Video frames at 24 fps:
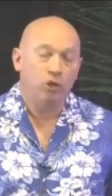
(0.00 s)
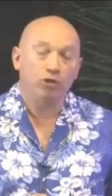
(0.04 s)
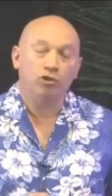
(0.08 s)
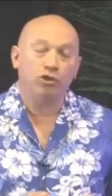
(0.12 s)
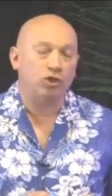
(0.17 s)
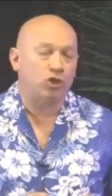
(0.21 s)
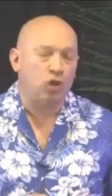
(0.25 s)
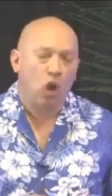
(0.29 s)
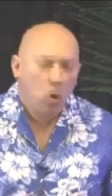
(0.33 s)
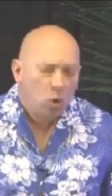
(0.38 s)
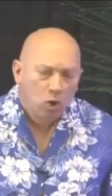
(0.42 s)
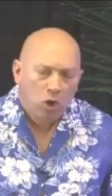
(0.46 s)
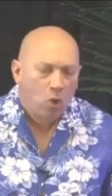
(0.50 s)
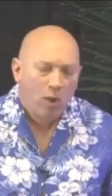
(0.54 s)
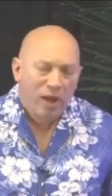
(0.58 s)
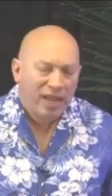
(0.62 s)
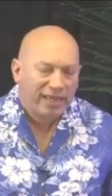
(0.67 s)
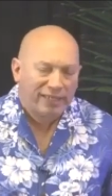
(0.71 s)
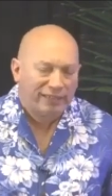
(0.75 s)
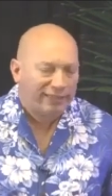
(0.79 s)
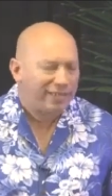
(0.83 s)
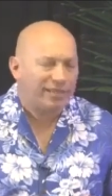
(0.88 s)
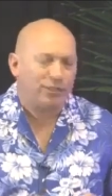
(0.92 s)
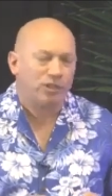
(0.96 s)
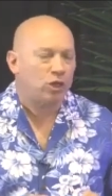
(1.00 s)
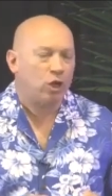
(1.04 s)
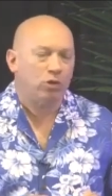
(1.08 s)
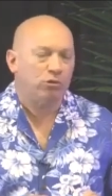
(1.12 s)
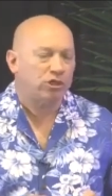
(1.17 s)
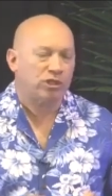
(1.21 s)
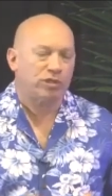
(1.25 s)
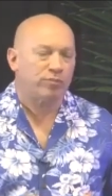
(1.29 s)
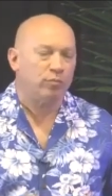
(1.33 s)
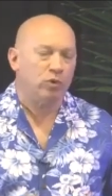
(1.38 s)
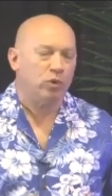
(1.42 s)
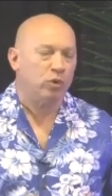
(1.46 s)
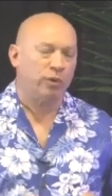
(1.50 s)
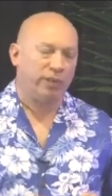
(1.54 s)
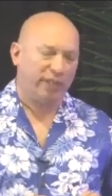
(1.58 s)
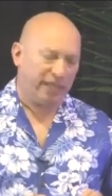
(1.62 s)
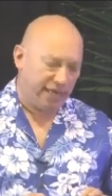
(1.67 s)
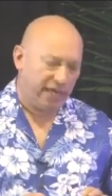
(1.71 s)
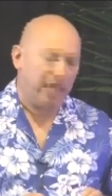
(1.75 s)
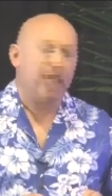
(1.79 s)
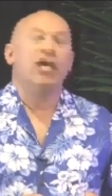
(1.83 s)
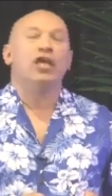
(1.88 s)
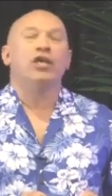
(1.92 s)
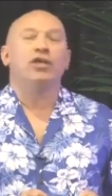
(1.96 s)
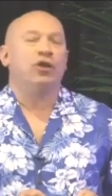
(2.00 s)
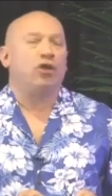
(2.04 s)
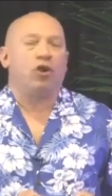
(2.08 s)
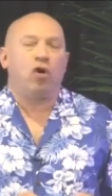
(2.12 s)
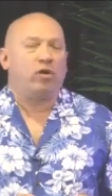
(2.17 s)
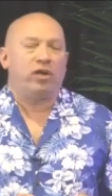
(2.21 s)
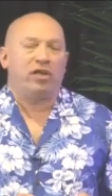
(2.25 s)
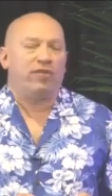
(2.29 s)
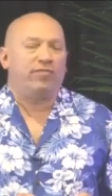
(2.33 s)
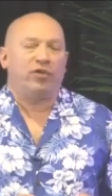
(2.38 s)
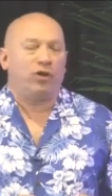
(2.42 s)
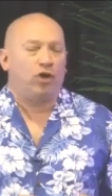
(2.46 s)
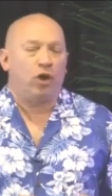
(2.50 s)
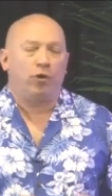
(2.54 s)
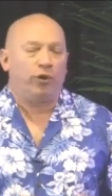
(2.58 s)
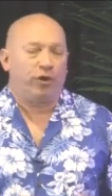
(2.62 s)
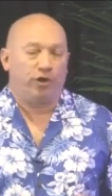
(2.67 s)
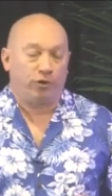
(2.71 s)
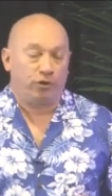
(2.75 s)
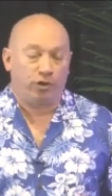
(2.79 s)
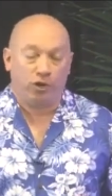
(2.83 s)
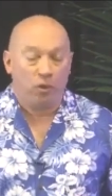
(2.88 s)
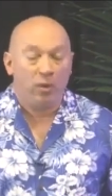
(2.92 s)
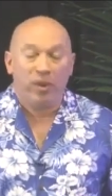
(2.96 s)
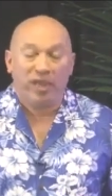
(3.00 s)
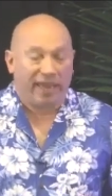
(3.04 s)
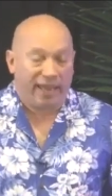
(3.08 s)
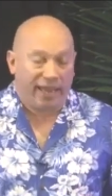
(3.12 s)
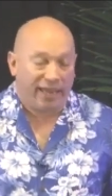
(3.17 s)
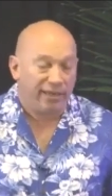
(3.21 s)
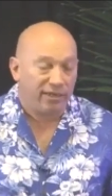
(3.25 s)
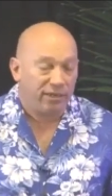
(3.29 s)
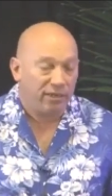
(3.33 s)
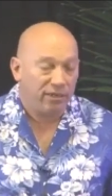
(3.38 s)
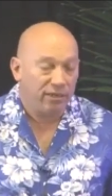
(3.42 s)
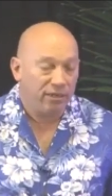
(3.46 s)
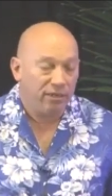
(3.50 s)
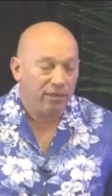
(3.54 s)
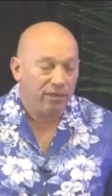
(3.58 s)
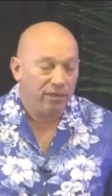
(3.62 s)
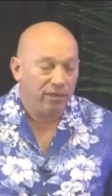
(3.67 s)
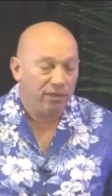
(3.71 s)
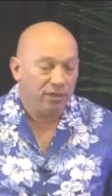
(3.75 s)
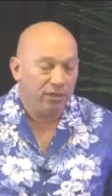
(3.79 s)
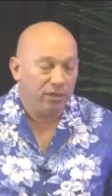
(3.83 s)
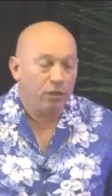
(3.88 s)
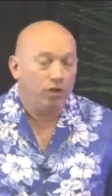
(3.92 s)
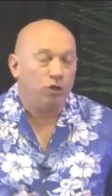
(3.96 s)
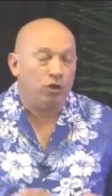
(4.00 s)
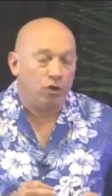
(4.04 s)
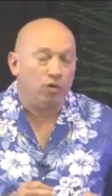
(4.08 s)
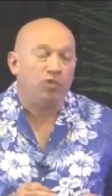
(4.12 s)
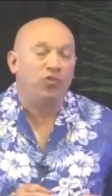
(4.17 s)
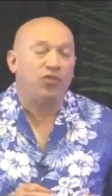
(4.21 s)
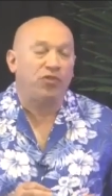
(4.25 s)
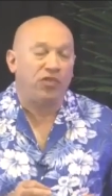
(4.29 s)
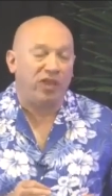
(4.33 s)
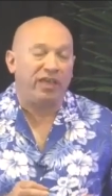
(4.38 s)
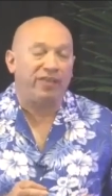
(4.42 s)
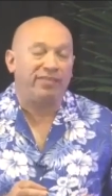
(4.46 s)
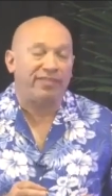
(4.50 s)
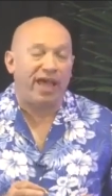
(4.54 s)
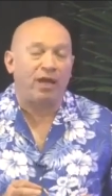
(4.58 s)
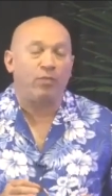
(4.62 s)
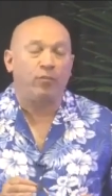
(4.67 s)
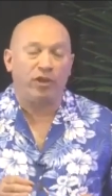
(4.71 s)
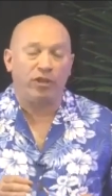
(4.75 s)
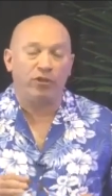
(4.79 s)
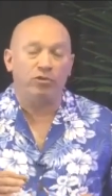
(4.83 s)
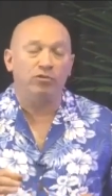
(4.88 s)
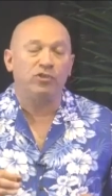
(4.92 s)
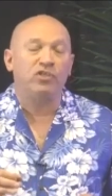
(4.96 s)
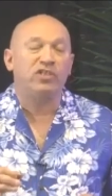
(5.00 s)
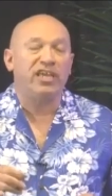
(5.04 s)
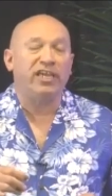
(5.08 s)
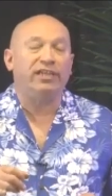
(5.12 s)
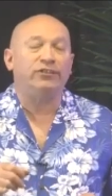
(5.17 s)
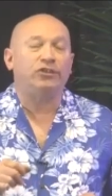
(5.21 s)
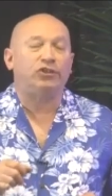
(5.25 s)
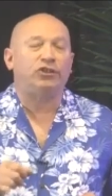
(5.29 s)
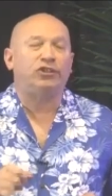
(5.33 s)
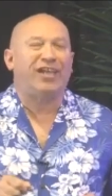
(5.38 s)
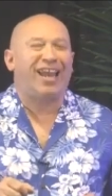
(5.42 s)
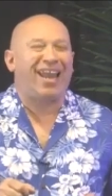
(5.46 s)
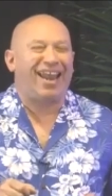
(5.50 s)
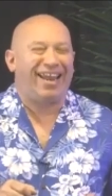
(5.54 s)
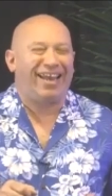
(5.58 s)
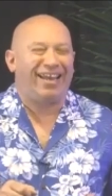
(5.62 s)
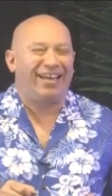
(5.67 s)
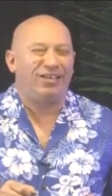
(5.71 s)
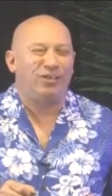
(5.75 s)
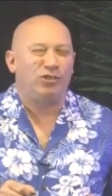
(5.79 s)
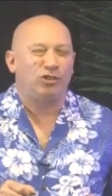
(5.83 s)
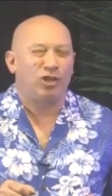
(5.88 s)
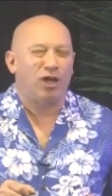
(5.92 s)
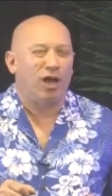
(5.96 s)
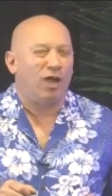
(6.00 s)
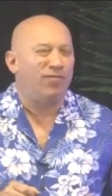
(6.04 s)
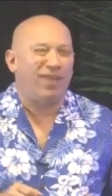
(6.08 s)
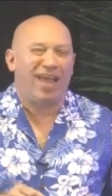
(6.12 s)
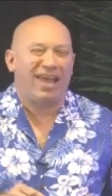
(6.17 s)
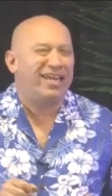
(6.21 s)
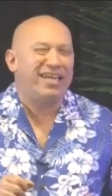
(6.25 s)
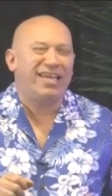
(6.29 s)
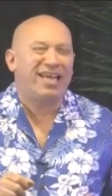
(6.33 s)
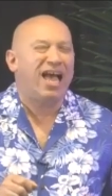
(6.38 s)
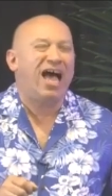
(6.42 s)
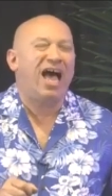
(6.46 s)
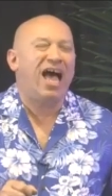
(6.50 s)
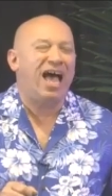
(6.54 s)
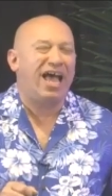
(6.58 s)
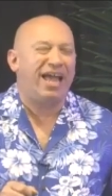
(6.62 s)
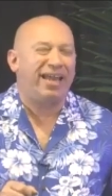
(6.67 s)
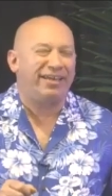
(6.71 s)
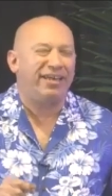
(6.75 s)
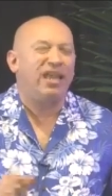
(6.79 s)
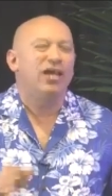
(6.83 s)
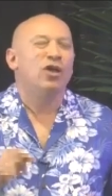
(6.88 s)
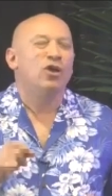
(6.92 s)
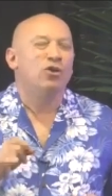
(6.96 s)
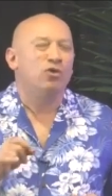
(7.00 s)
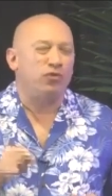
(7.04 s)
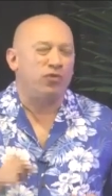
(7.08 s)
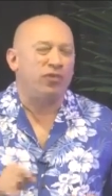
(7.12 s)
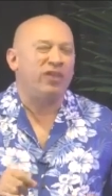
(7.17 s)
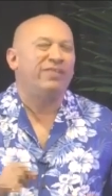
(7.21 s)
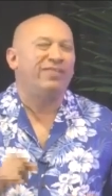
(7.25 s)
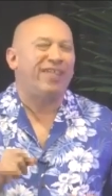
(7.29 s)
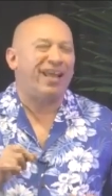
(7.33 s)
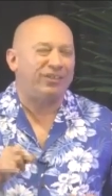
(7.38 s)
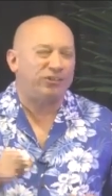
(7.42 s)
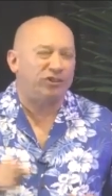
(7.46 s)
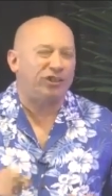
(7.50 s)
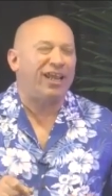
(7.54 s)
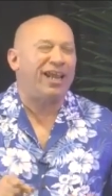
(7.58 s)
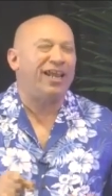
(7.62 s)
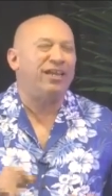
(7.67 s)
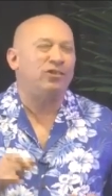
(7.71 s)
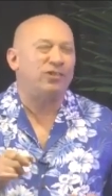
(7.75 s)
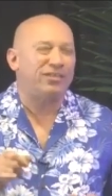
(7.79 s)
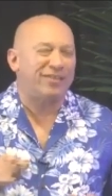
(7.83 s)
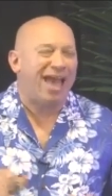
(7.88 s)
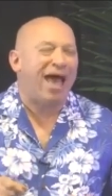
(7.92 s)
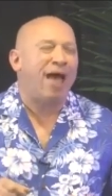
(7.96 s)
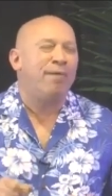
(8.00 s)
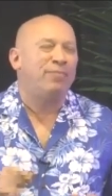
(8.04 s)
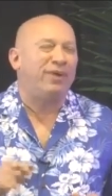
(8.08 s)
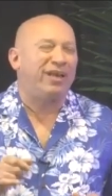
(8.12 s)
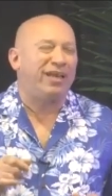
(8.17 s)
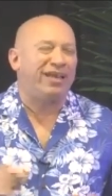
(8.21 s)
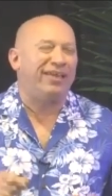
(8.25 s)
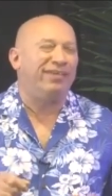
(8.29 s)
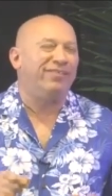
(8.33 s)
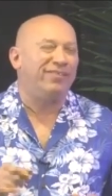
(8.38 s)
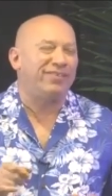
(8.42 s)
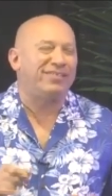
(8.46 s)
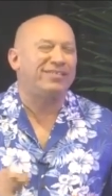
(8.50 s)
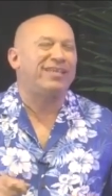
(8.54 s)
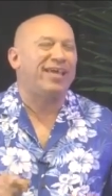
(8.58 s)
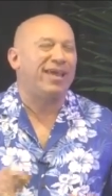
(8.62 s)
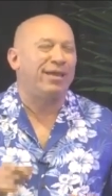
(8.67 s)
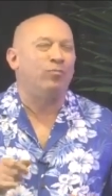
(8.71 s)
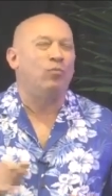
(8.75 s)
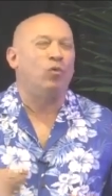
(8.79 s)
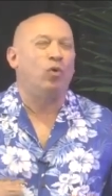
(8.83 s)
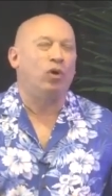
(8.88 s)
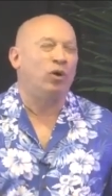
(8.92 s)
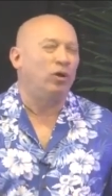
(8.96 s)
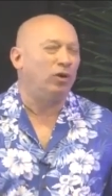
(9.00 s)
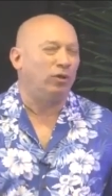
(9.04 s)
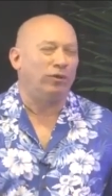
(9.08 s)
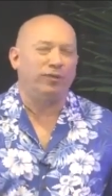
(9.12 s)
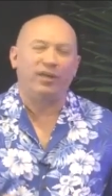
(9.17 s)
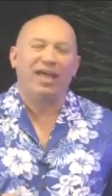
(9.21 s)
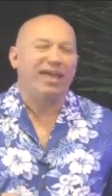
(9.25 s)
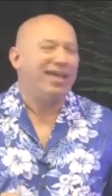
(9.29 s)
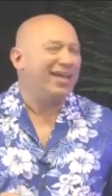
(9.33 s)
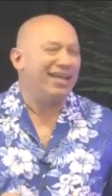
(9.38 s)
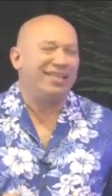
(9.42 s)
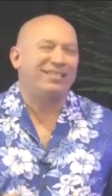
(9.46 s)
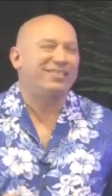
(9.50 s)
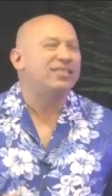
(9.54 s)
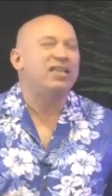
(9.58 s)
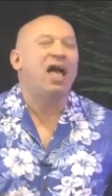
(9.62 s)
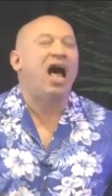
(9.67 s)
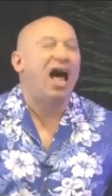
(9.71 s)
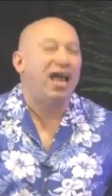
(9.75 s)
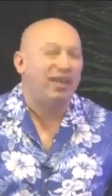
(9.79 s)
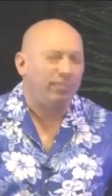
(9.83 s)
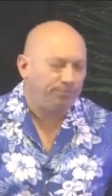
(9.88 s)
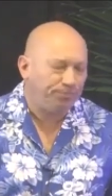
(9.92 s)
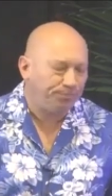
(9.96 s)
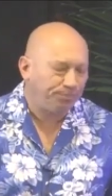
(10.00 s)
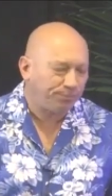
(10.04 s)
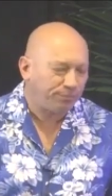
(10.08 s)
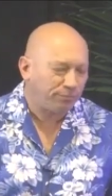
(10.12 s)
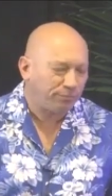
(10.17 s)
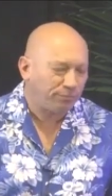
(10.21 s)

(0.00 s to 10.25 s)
so quickly, so smoothly, you don't even know you're doing it. You think that when you see a change of any kind, you think that change is happening in the same world. It's not.